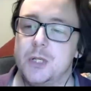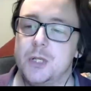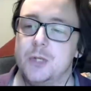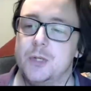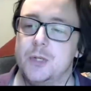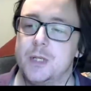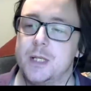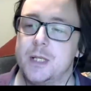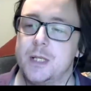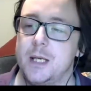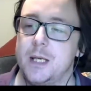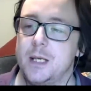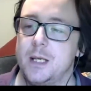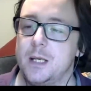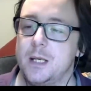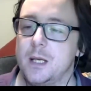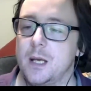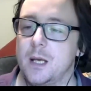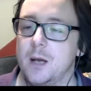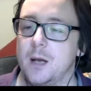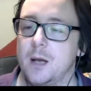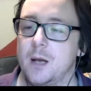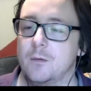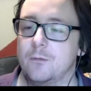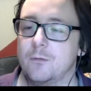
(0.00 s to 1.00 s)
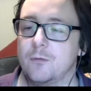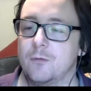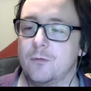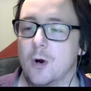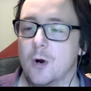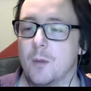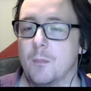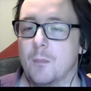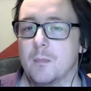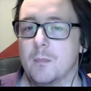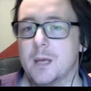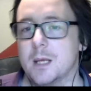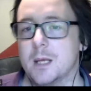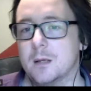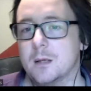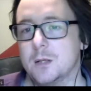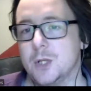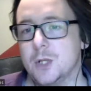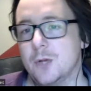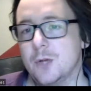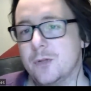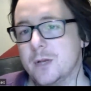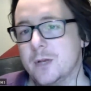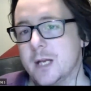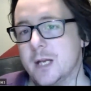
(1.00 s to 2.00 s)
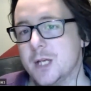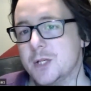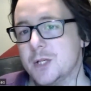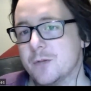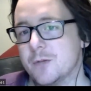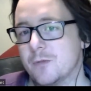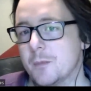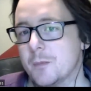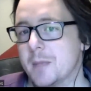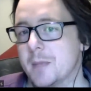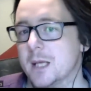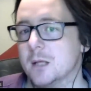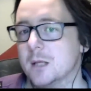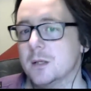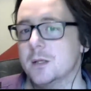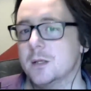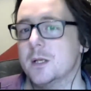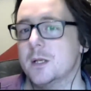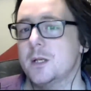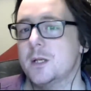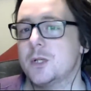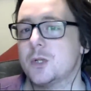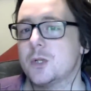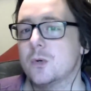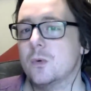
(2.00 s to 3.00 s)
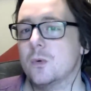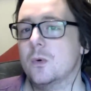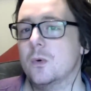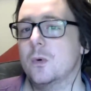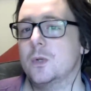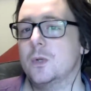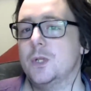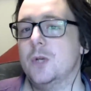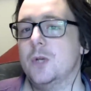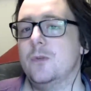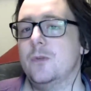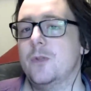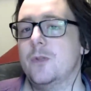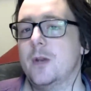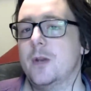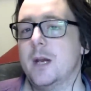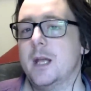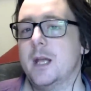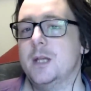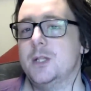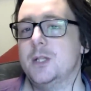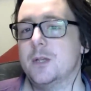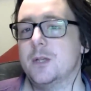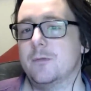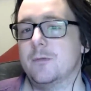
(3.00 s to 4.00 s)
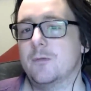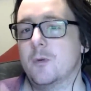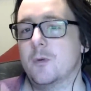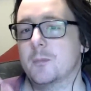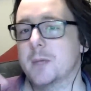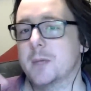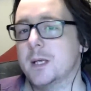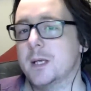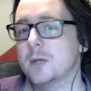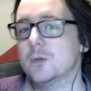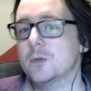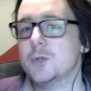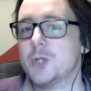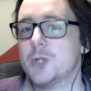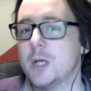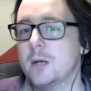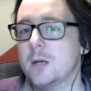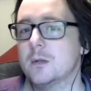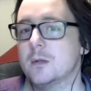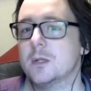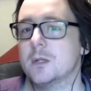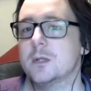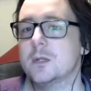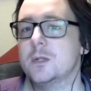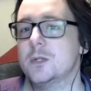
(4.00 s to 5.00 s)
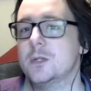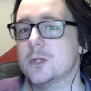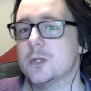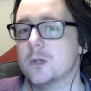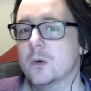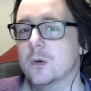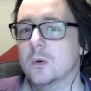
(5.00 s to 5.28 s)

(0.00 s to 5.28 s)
do you see from euthanasia from illness or euthanasia from kill shelters